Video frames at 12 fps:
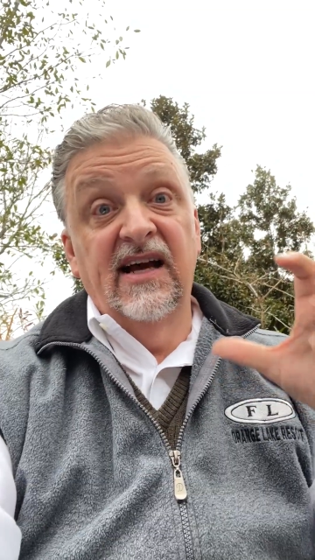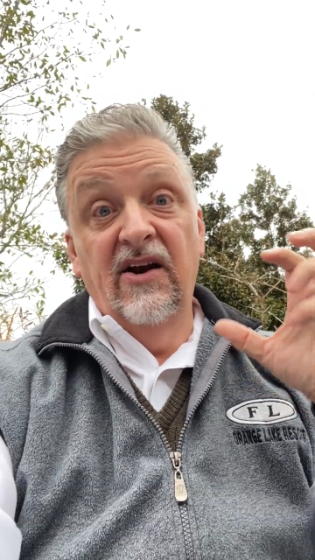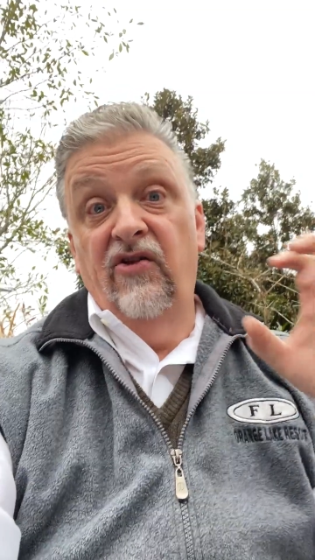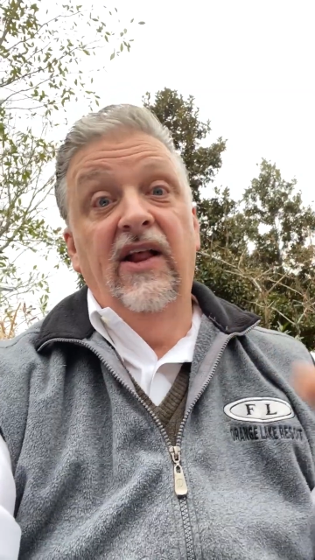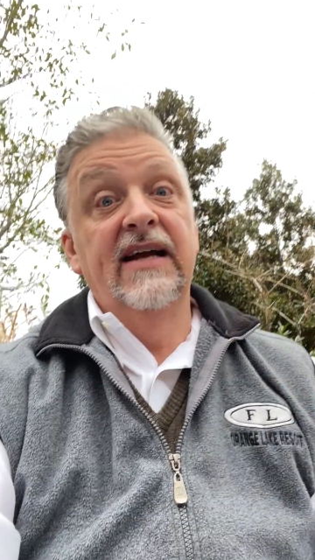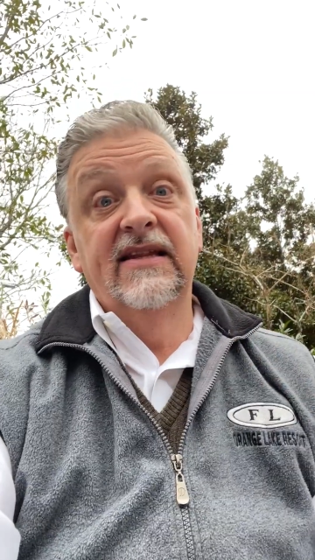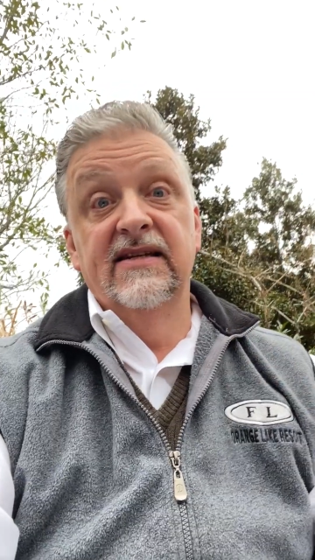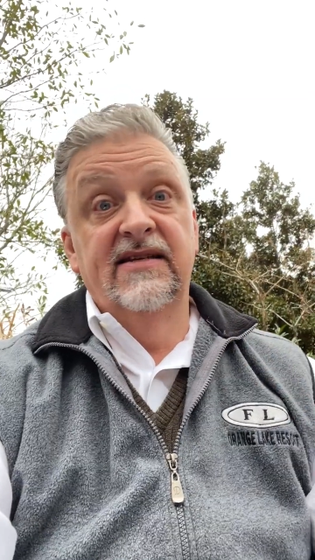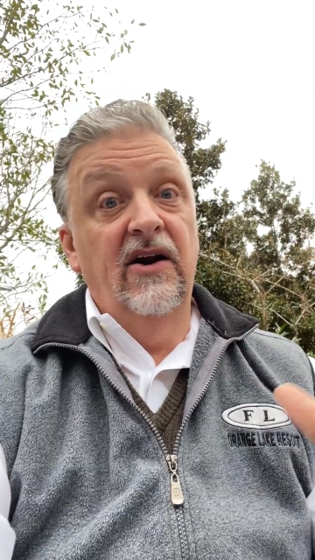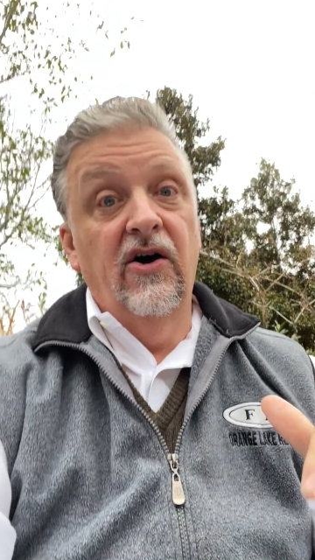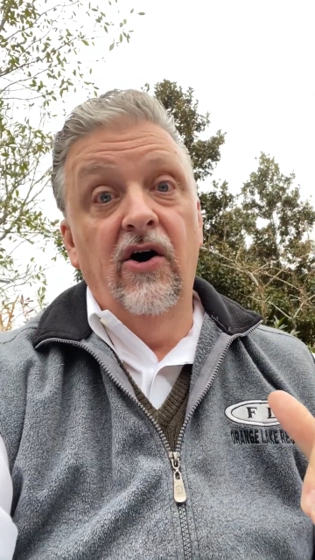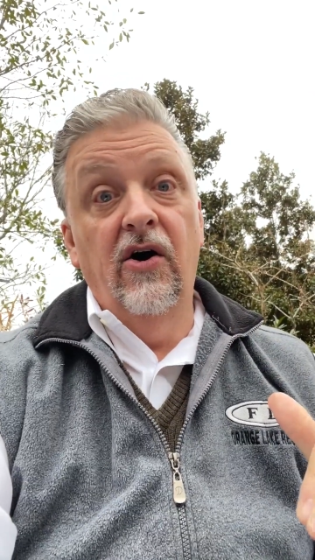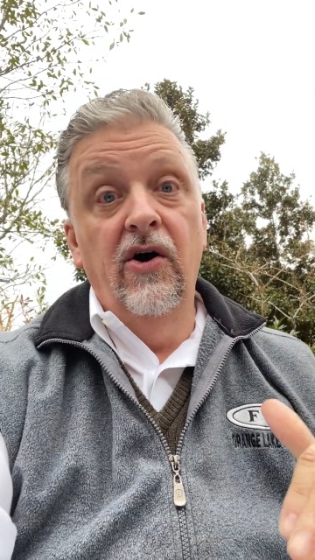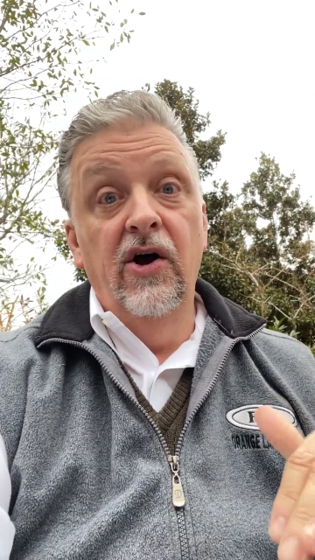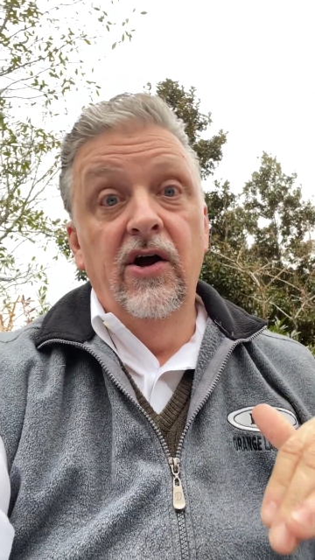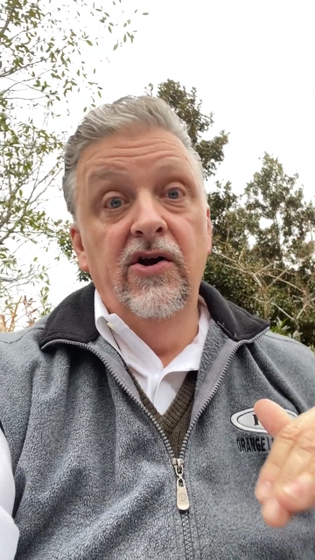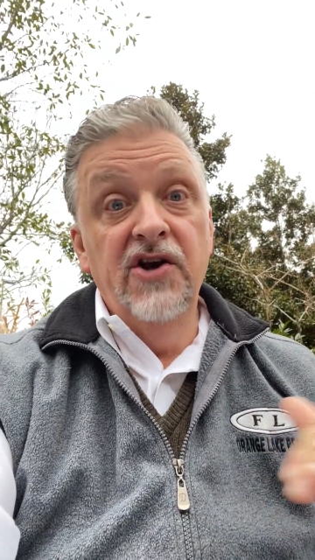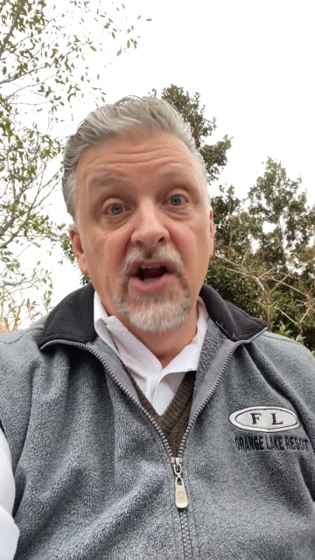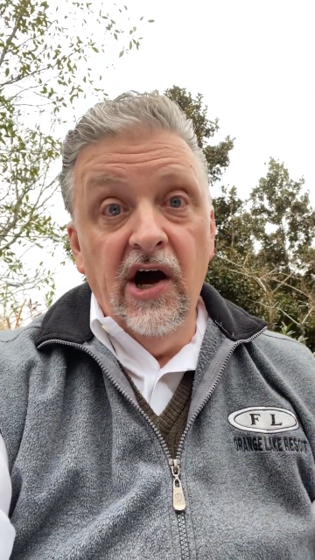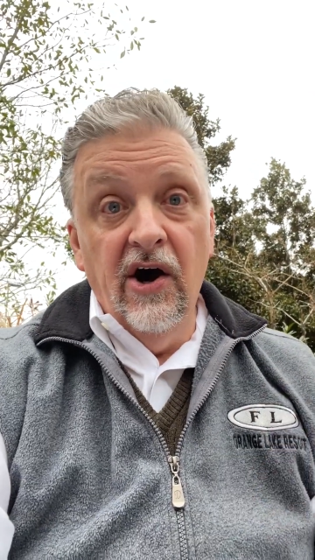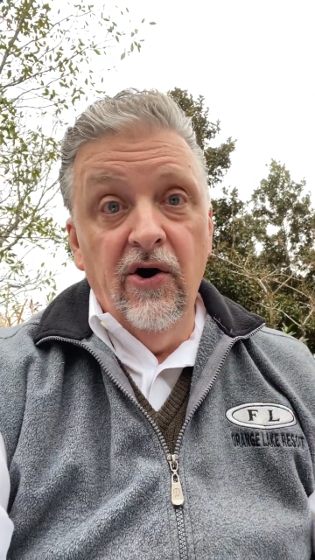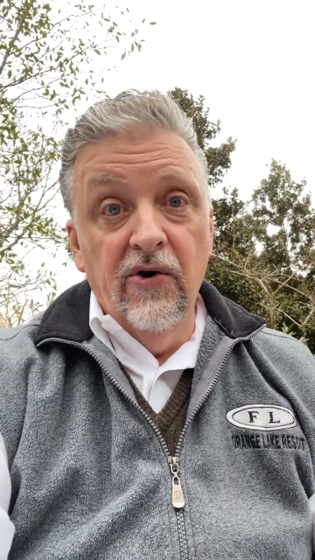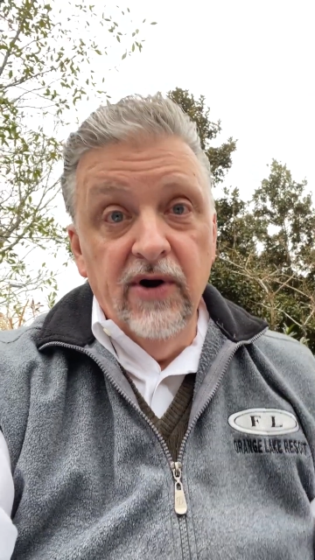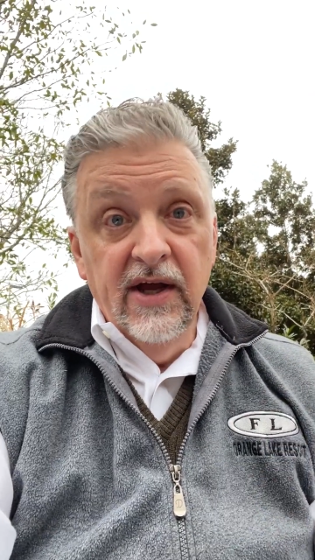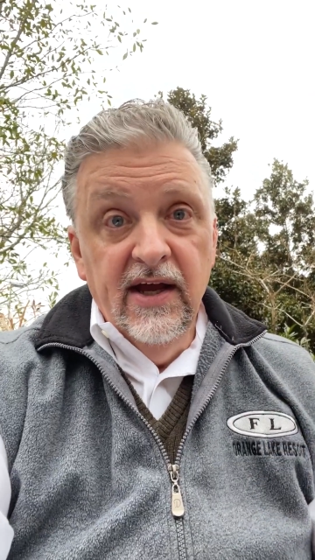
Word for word: I don't like this at all. No.